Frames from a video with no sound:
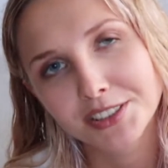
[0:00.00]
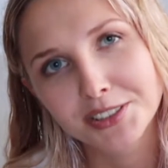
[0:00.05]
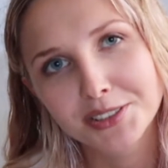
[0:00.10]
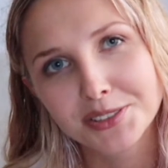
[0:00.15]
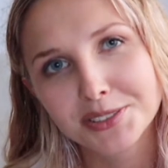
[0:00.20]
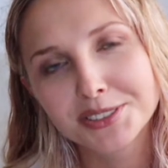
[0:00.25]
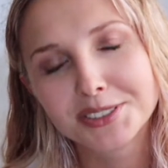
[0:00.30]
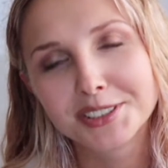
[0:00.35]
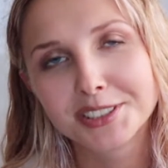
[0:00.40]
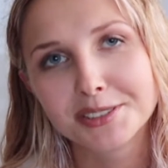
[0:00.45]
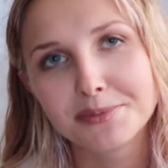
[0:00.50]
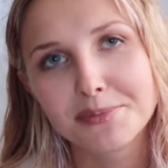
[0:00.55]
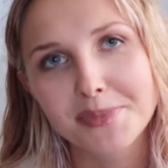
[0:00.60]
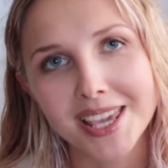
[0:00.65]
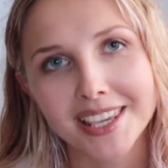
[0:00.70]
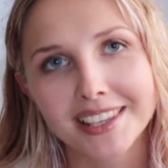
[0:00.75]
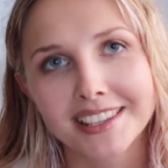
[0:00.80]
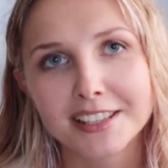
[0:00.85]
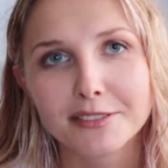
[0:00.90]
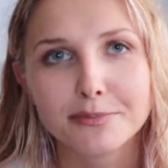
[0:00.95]
good in
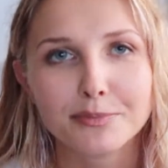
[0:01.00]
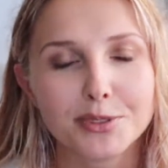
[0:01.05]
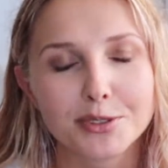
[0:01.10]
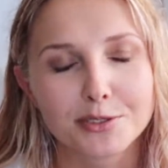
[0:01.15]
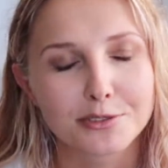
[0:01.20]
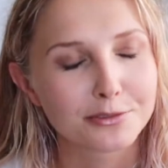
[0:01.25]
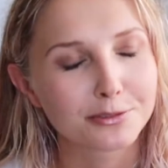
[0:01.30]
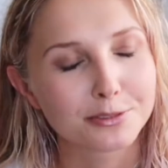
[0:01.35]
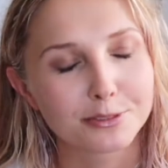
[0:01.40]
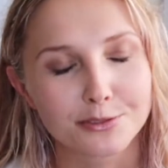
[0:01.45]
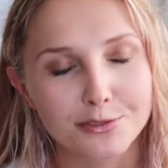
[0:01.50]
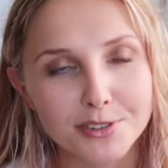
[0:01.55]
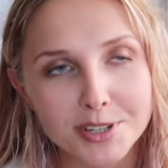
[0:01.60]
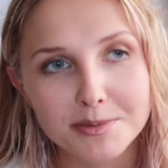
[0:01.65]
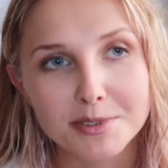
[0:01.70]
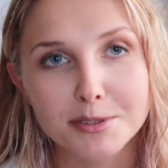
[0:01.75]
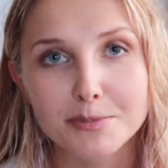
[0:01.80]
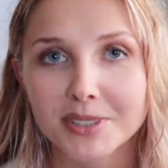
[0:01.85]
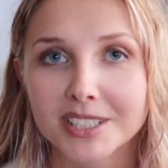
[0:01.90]
making beautiful dreams,